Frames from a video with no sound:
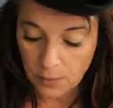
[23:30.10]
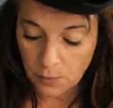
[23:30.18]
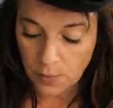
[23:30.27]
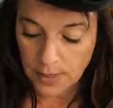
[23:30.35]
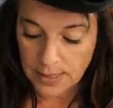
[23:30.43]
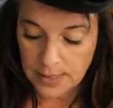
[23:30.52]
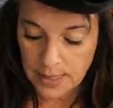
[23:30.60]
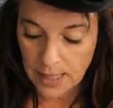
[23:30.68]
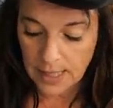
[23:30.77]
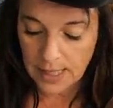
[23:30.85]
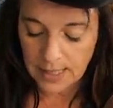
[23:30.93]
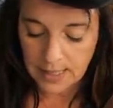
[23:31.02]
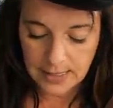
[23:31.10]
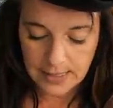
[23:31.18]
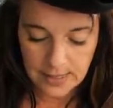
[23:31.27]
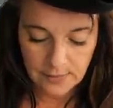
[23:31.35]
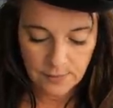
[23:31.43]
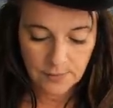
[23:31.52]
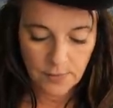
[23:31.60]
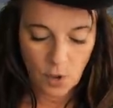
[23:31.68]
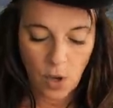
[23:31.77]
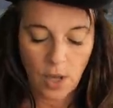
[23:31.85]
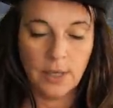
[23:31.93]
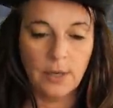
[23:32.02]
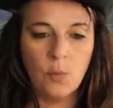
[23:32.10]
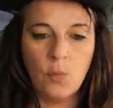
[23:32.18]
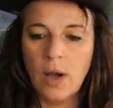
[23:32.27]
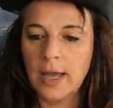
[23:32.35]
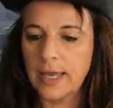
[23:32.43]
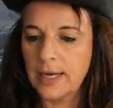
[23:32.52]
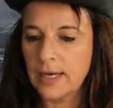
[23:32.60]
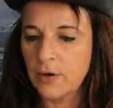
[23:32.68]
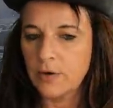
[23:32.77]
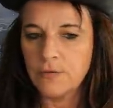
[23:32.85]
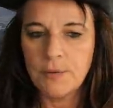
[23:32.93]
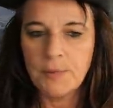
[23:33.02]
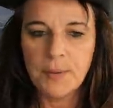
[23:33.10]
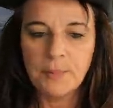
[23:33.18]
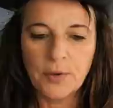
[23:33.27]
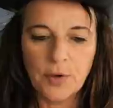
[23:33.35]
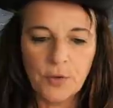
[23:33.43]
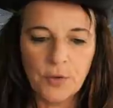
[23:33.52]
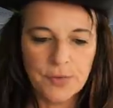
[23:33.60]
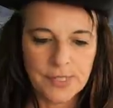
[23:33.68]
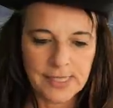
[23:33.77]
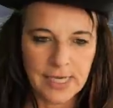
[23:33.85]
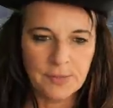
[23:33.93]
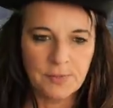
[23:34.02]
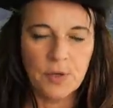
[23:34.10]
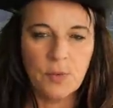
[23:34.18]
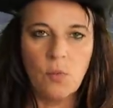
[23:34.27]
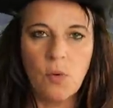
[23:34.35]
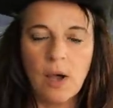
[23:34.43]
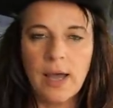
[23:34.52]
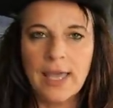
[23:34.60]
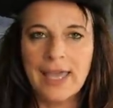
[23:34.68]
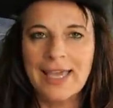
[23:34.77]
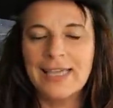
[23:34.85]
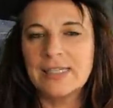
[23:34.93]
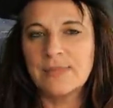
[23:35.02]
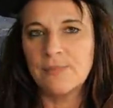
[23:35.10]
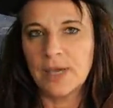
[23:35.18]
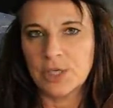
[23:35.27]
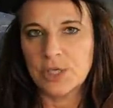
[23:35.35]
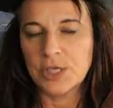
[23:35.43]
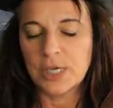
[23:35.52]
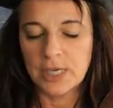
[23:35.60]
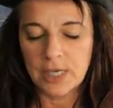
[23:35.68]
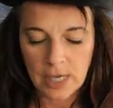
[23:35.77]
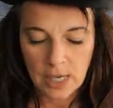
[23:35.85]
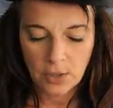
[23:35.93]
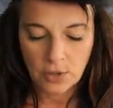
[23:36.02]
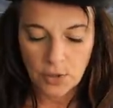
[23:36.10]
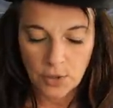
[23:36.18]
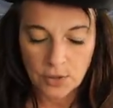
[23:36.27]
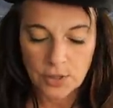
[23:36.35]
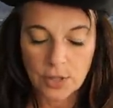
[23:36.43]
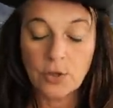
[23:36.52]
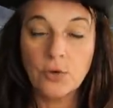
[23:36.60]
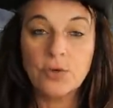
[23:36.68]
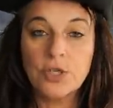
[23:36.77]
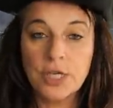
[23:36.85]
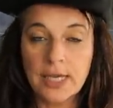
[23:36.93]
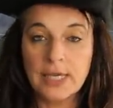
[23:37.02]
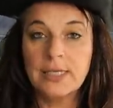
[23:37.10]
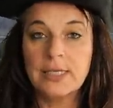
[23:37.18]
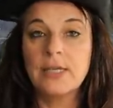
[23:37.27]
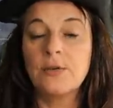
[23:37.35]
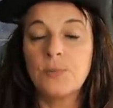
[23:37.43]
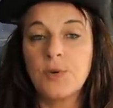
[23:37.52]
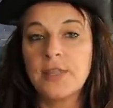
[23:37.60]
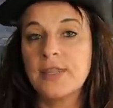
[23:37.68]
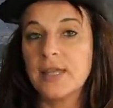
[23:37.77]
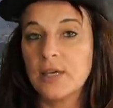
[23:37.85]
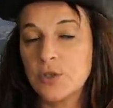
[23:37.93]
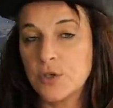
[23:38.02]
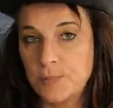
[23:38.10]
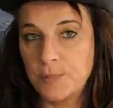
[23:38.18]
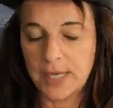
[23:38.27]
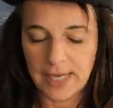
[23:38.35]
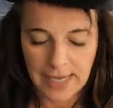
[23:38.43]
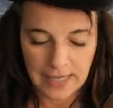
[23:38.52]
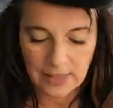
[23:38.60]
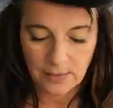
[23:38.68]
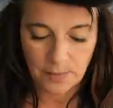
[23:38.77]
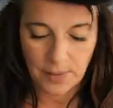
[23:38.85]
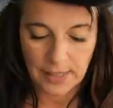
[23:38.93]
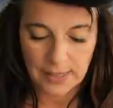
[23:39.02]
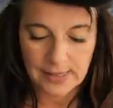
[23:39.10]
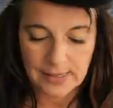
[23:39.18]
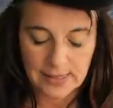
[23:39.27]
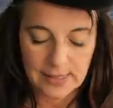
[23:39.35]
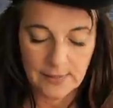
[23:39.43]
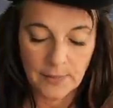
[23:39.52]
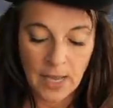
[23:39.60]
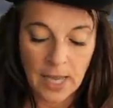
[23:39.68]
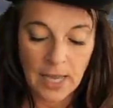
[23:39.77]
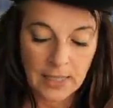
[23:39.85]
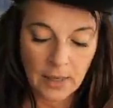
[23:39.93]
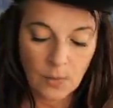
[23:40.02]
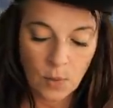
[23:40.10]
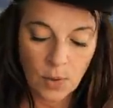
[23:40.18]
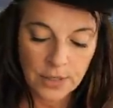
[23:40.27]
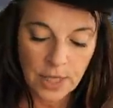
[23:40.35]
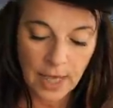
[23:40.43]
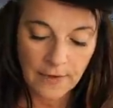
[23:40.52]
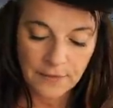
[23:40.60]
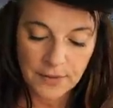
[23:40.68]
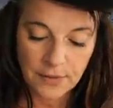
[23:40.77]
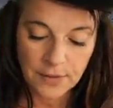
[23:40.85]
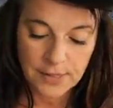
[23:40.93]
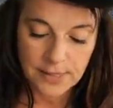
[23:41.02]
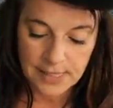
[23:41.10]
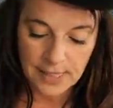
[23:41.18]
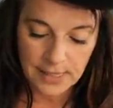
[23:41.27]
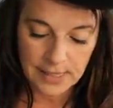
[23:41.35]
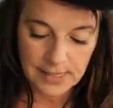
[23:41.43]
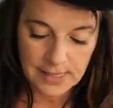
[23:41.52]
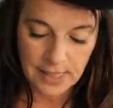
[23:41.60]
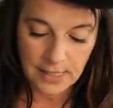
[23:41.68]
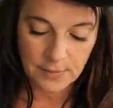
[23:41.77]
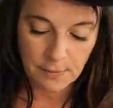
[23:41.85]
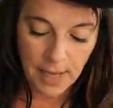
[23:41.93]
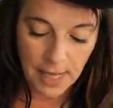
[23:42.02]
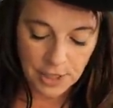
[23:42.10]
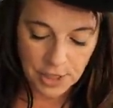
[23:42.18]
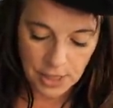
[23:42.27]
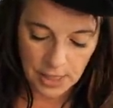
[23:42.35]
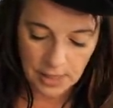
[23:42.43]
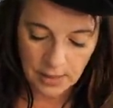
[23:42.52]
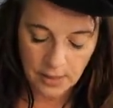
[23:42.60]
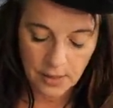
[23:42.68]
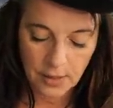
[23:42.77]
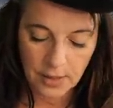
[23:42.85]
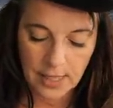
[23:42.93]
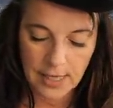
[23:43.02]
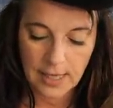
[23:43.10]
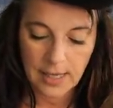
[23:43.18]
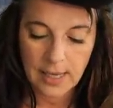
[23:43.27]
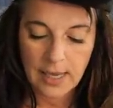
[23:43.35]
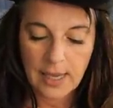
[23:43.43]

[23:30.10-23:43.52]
what is... And why, and I can't remember who said, but why is marcher not conjugated with to be in the past? Now, what you have to understand is that marcher, okay,